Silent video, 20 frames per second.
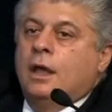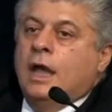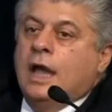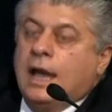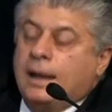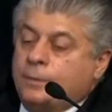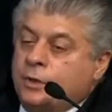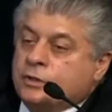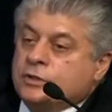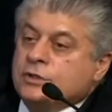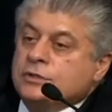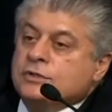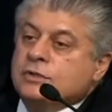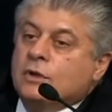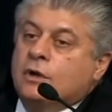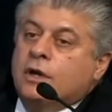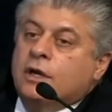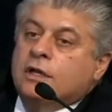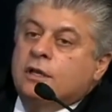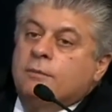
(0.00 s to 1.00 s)

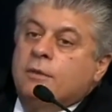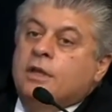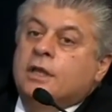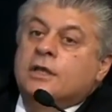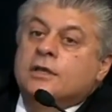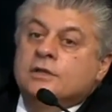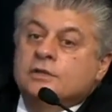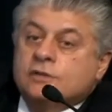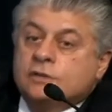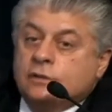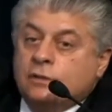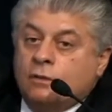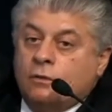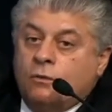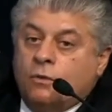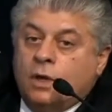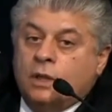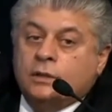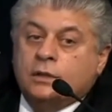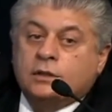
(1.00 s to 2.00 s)
Hamilton's argument is the
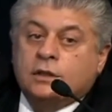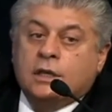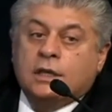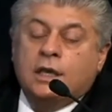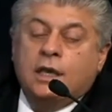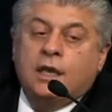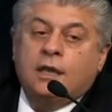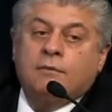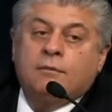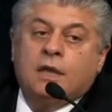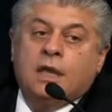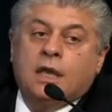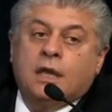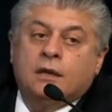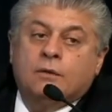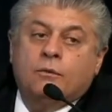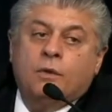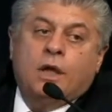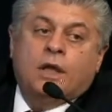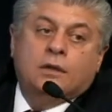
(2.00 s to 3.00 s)
one that the king
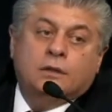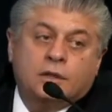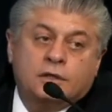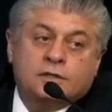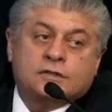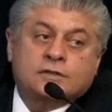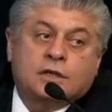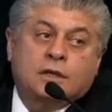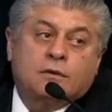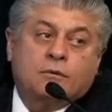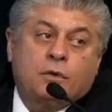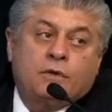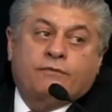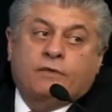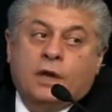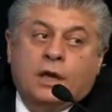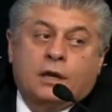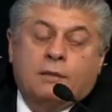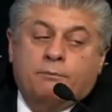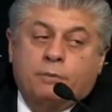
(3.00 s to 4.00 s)
made. Well, listen,
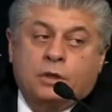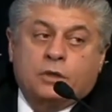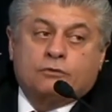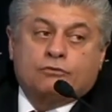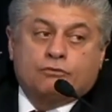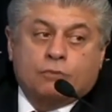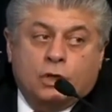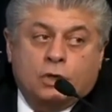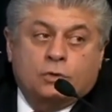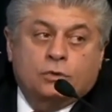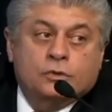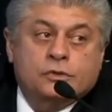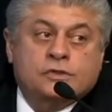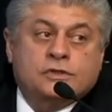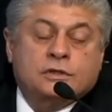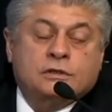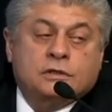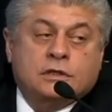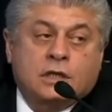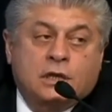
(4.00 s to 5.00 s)
we've got to build
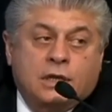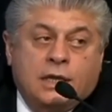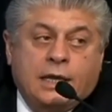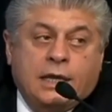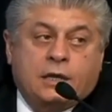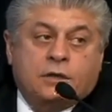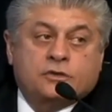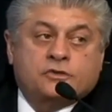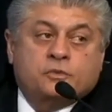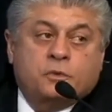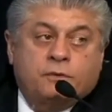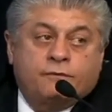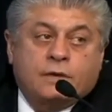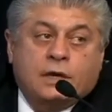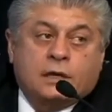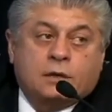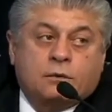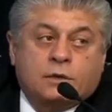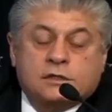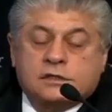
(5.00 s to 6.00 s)
roads and canals. We've
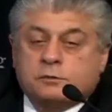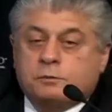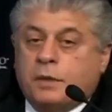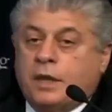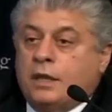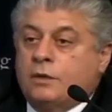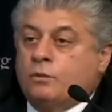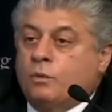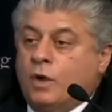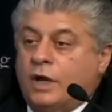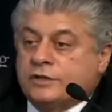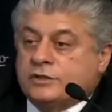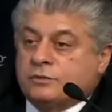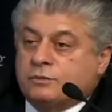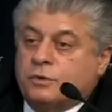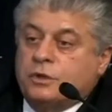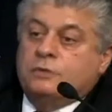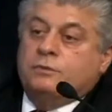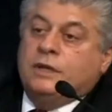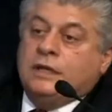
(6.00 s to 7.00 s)
got to expand
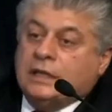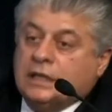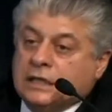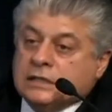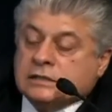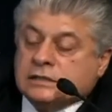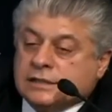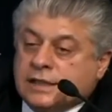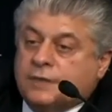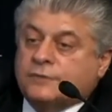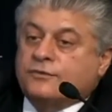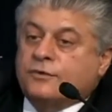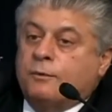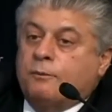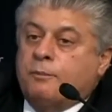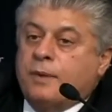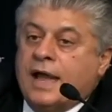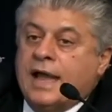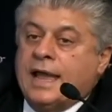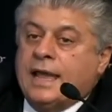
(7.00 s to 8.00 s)
westward. We need a
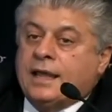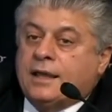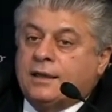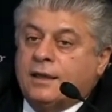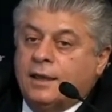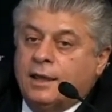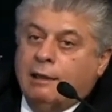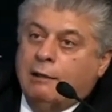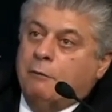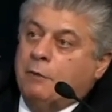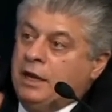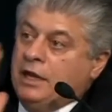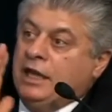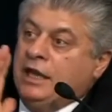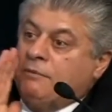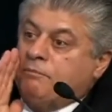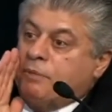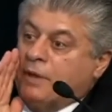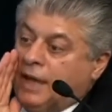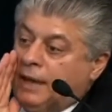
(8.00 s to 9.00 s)
central bank. We
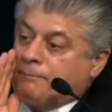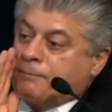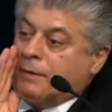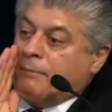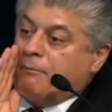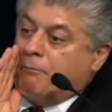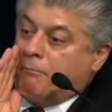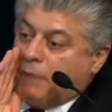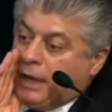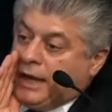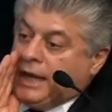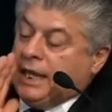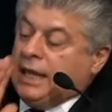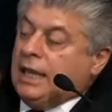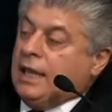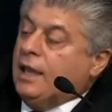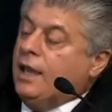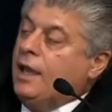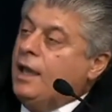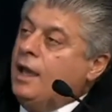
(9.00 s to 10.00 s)
need paper
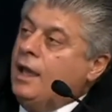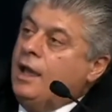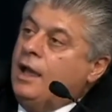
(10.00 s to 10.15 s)
money.